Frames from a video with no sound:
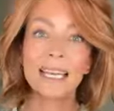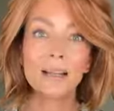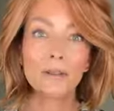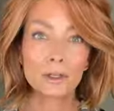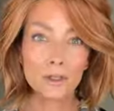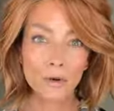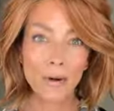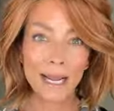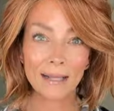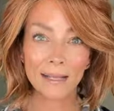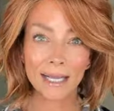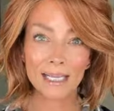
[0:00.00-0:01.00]
getting the
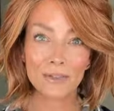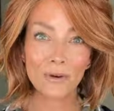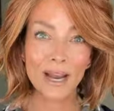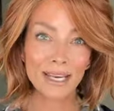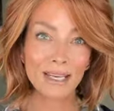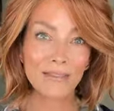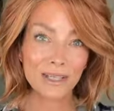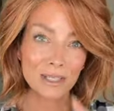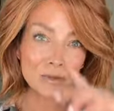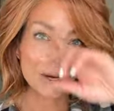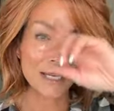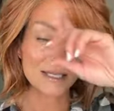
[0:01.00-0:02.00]
direct links for any of
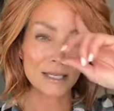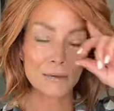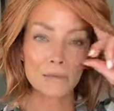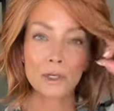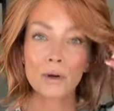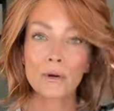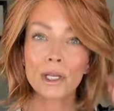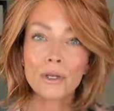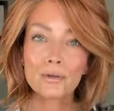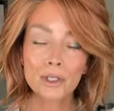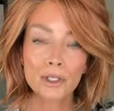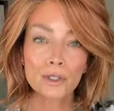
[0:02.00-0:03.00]
these wigs that I'm showing
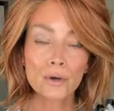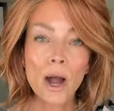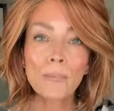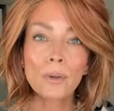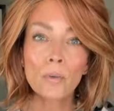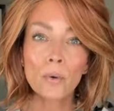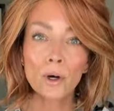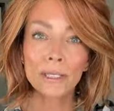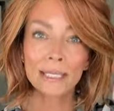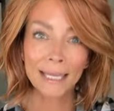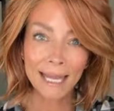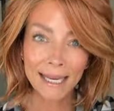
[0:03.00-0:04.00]
you, just drop the
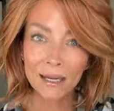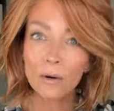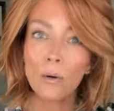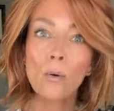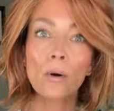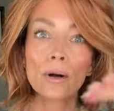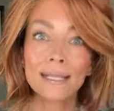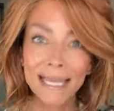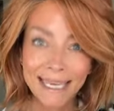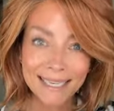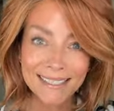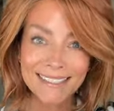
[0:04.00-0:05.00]
word link or
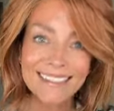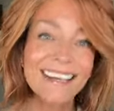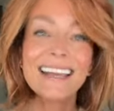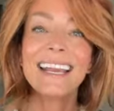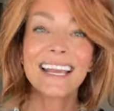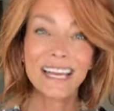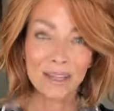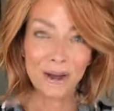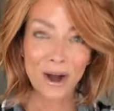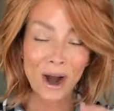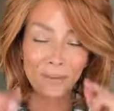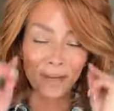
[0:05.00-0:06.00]
links in
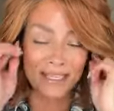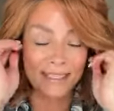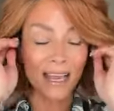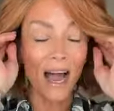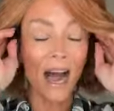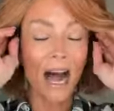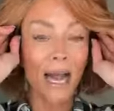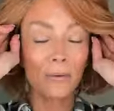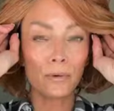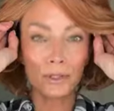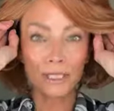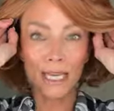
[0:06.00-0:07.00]
the comments.
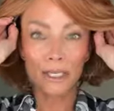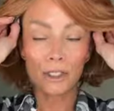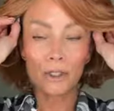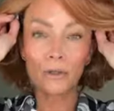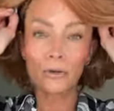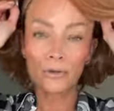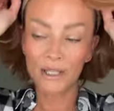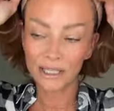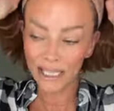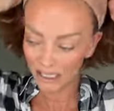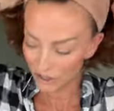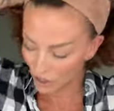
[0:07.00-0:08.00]
I will send you the
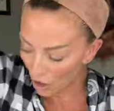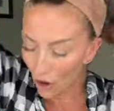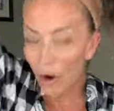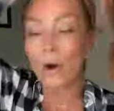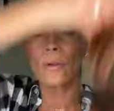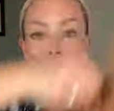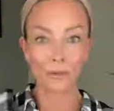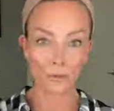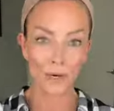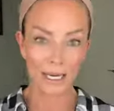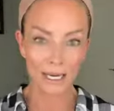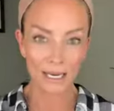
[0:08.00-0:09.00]
link to all
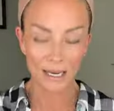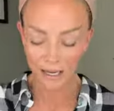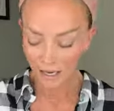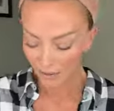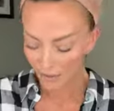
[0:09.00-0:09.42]
three